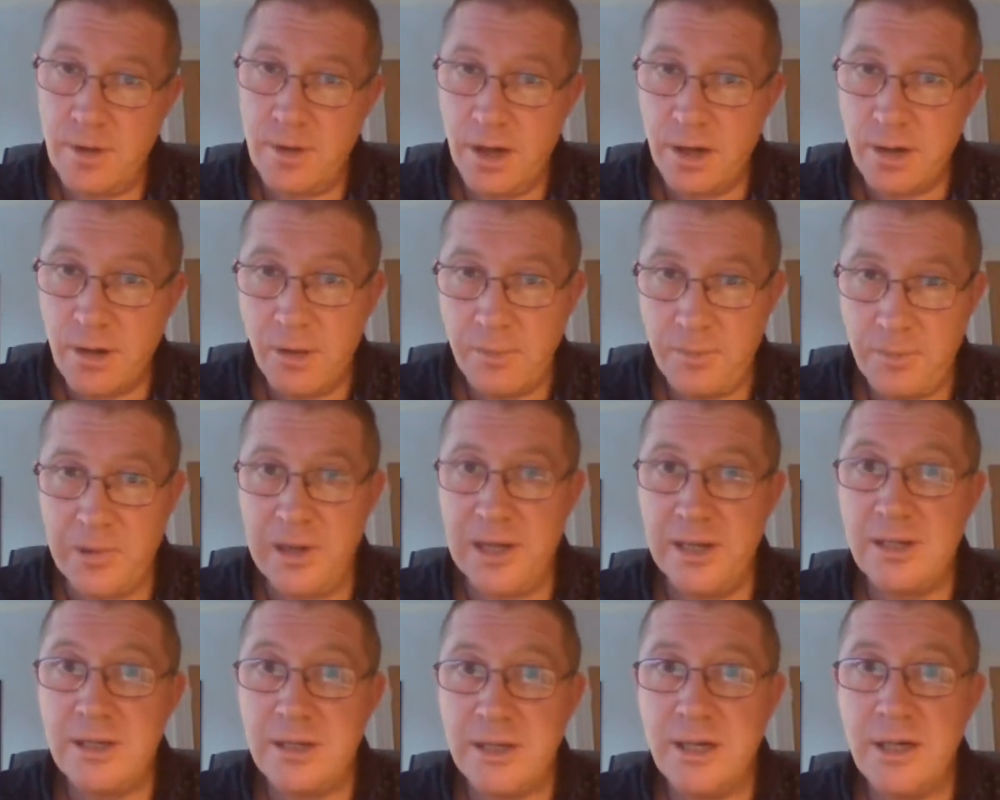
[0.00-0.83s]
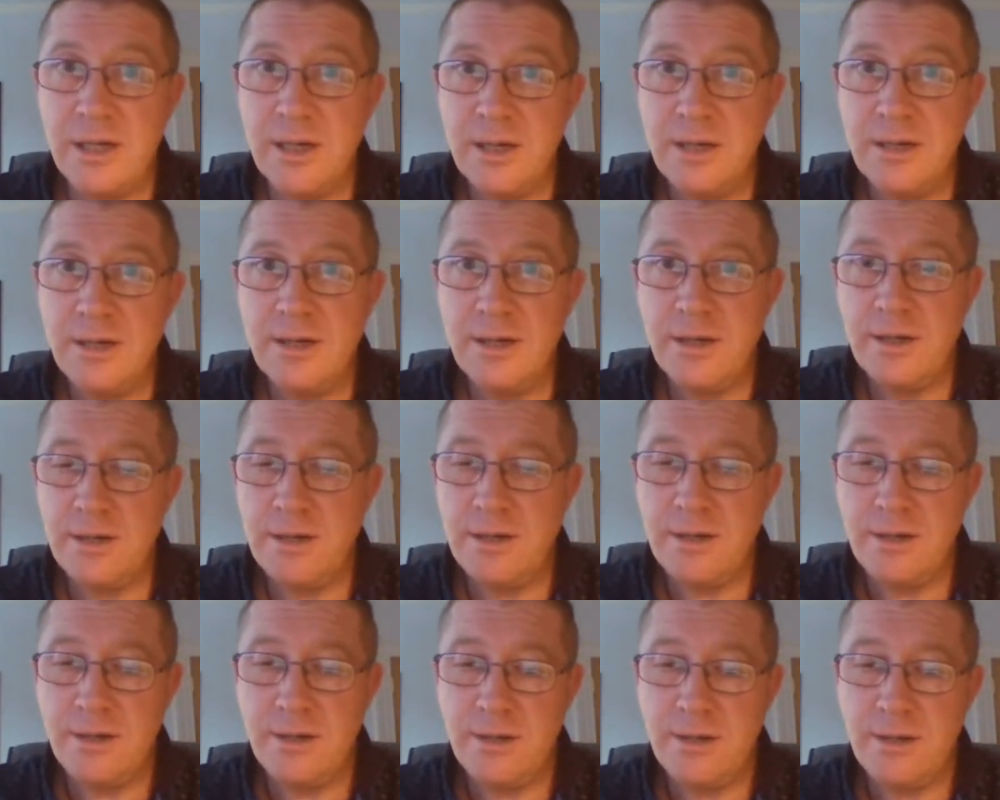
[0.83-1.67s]
I got plenty,
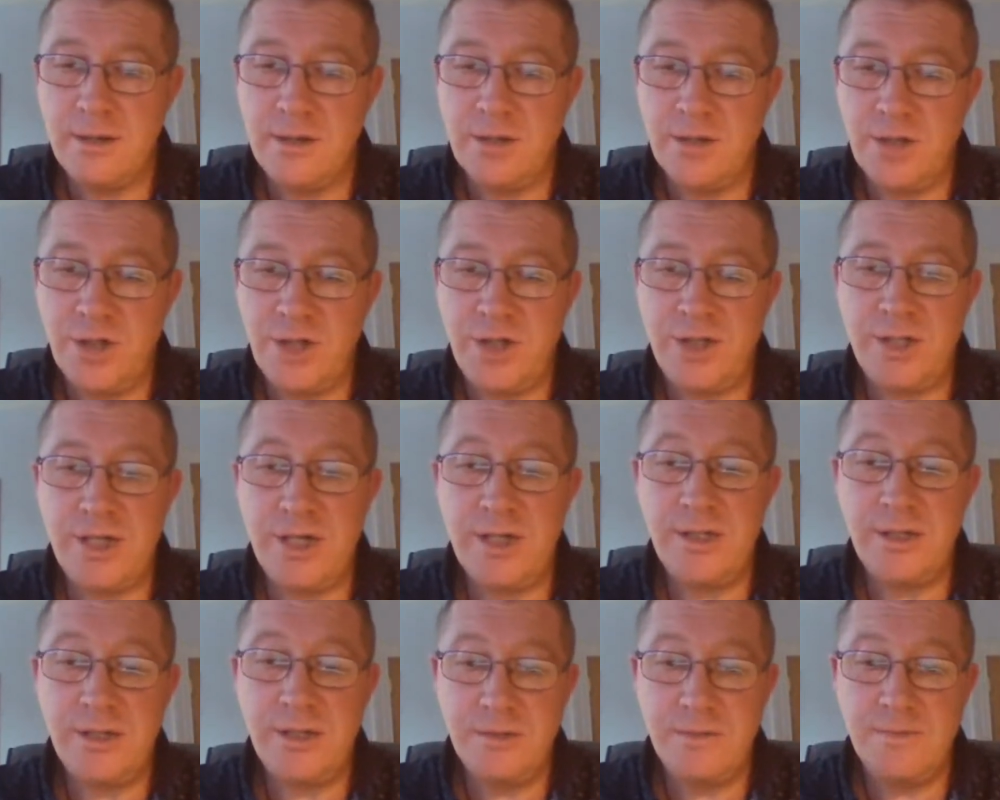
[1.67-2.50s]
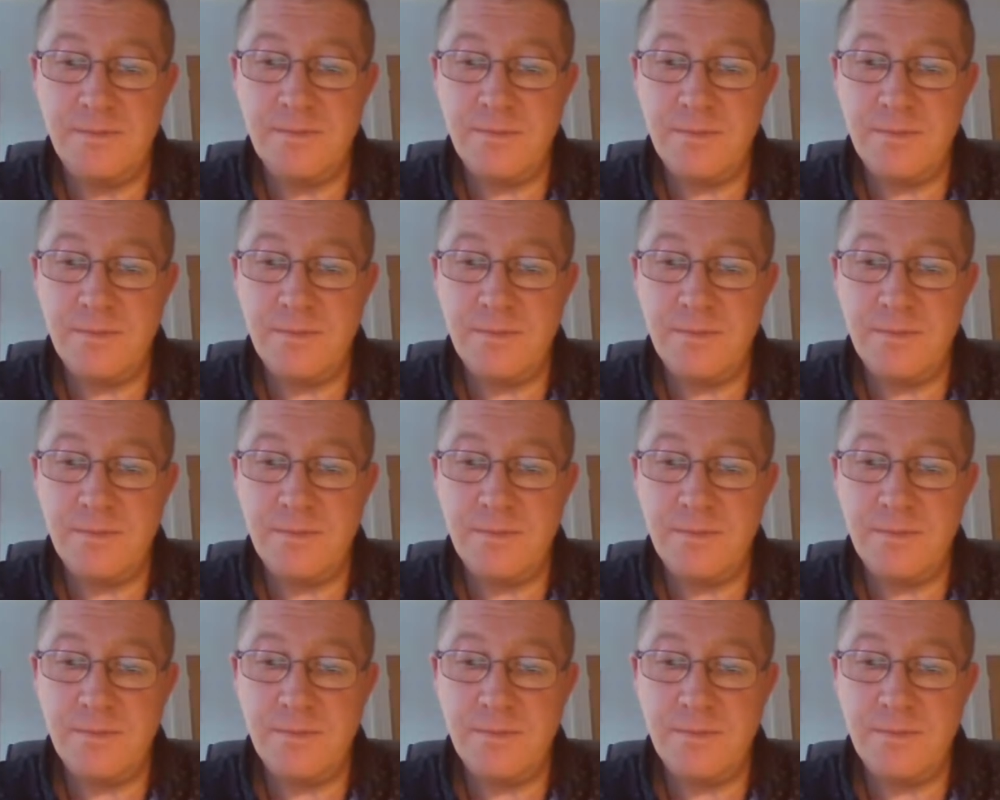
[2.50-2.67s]
she says.